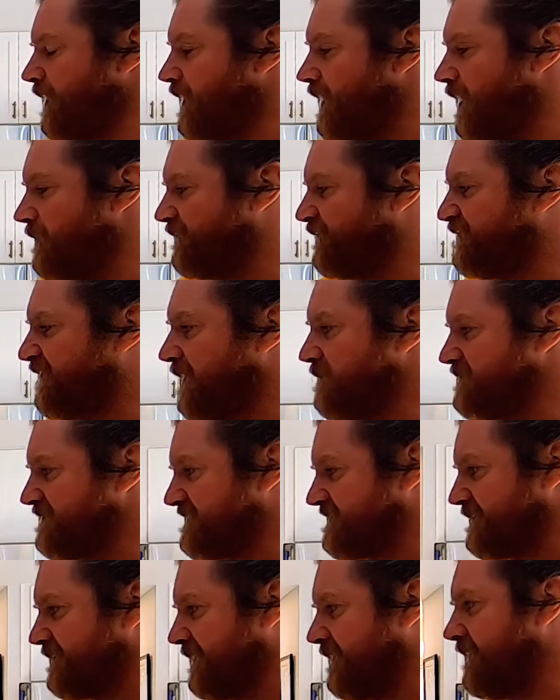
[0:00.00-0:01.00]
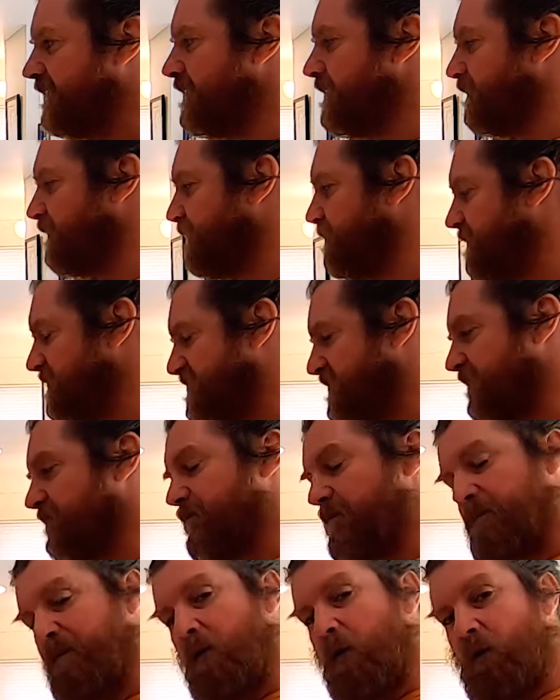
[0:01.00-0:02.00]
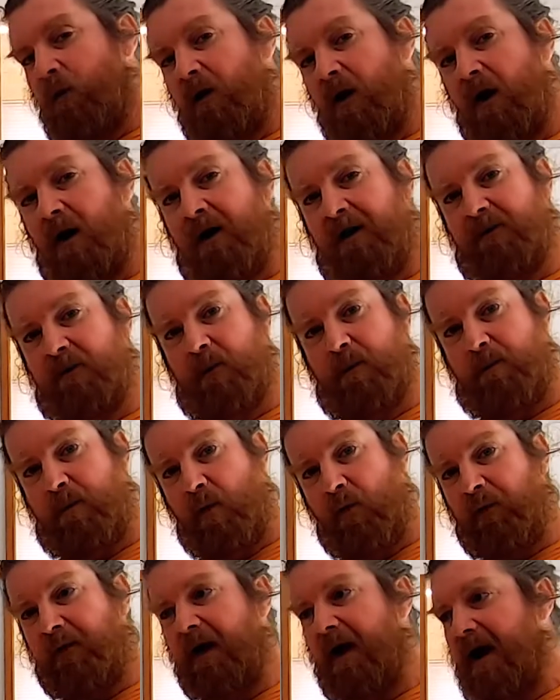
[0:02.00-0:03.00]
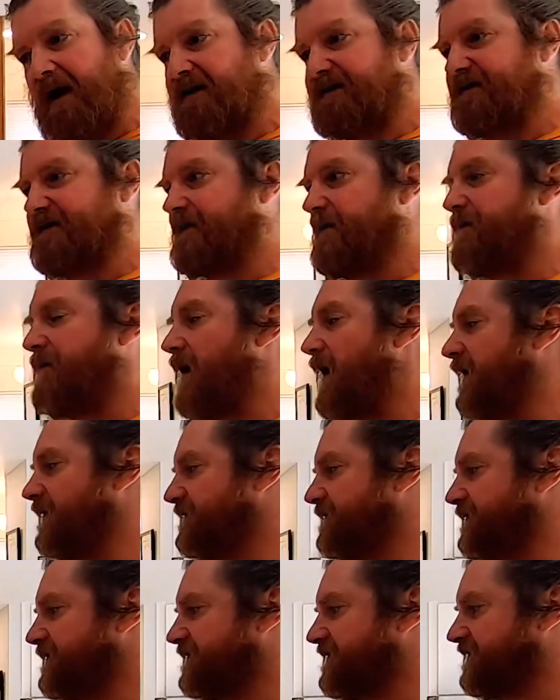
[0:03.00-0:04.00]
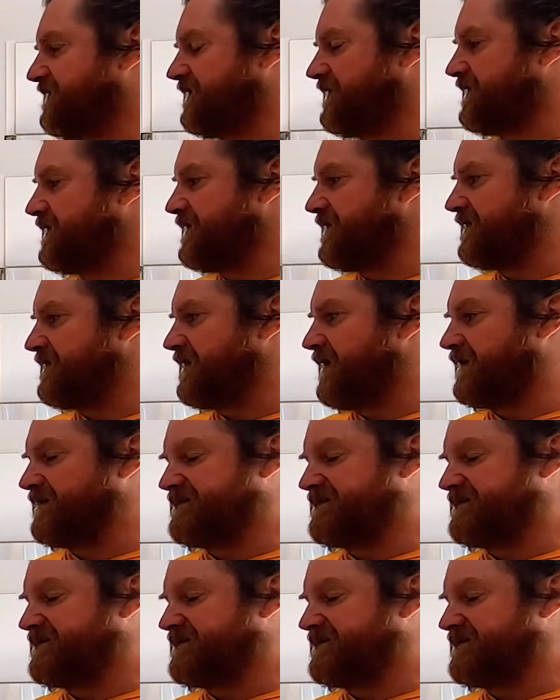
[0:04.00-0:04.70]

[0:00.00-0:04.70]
Famously, there's a bunch of boron or borax deposits in